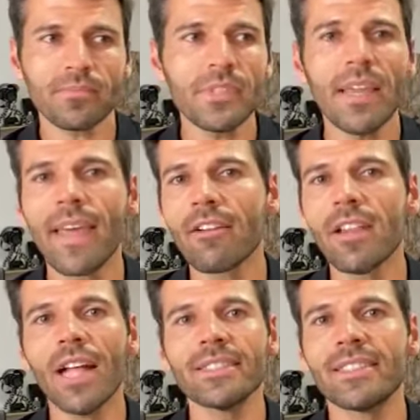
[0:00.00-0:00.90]
that are a
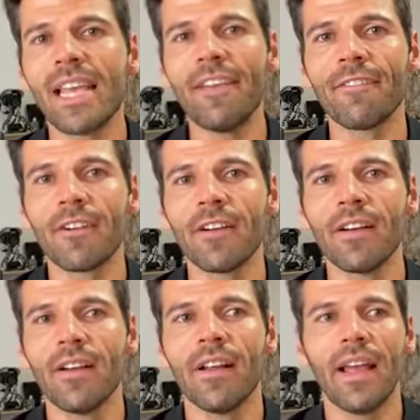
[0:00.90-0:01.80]
lot safer,
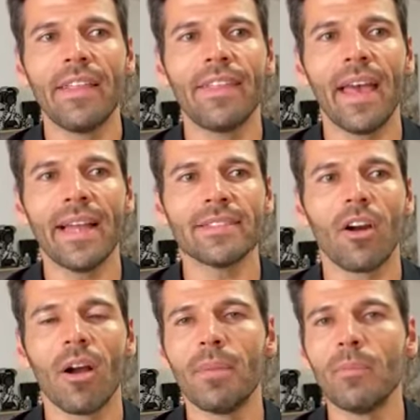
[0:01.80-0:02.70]
that
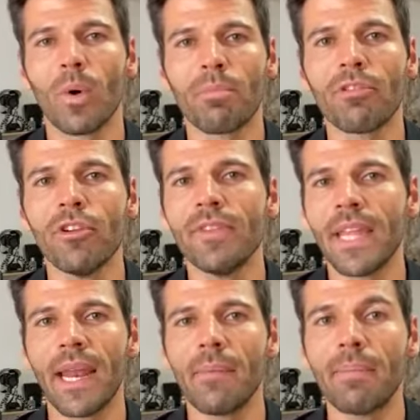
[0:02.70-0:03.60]
are a bit more proven, that
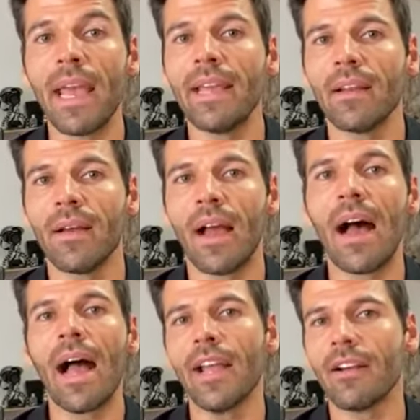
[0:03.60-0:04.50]
I paid a
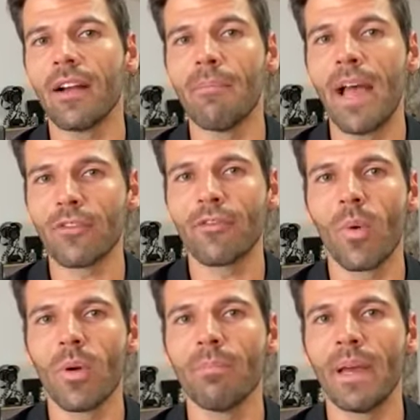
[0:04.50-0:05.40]
higher amount
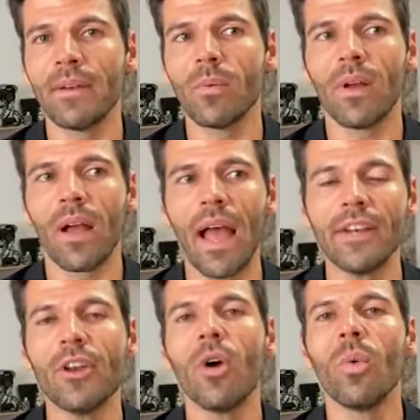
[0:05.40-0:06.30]
for, but I
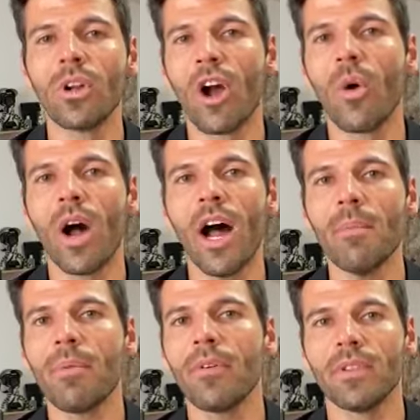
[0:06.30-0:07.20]
know will go up
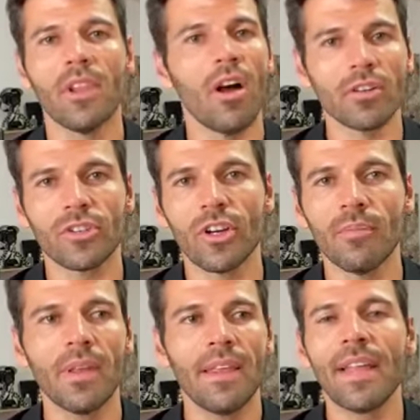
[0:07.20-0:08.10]
long term,
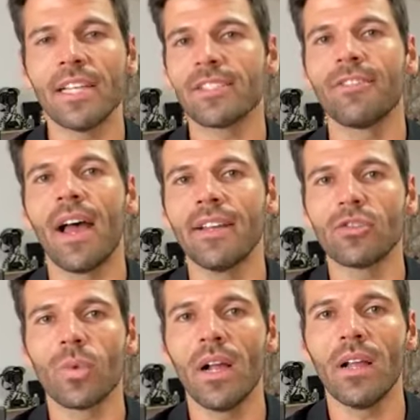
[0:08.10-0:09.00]
that's fine as
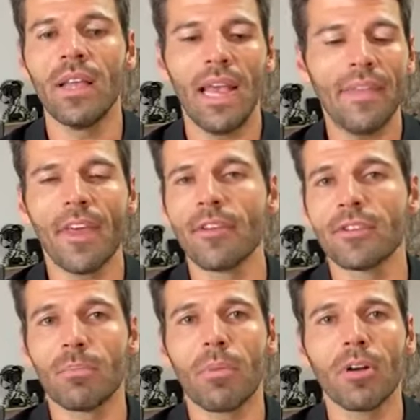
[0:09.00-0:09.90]
well. And the other
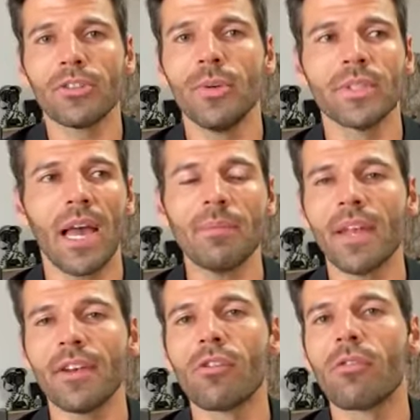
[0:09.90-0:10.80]
part too is I'm not
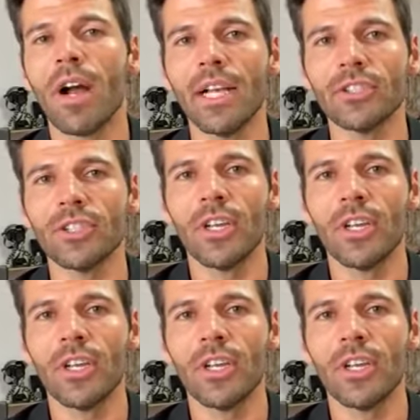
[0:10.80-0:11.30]
in a rush